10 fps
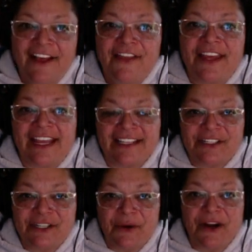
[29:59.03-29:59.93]
the
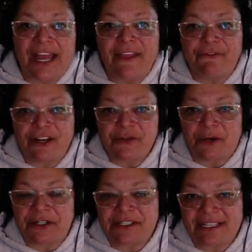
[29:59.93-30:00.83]
sewer and the
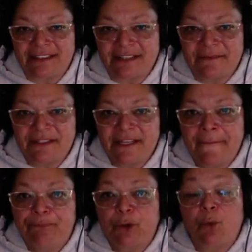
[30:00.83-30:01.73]
freshwater systems
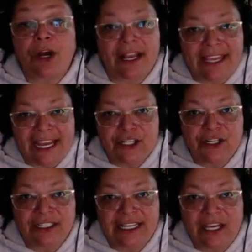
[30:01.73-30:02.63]
were
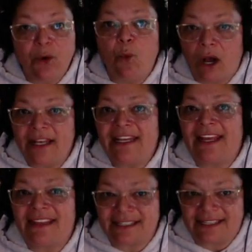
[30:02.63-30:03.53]
occasionally one
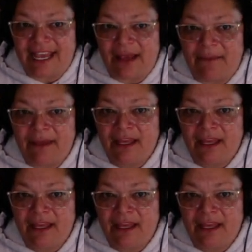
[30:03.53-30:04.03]
in the same.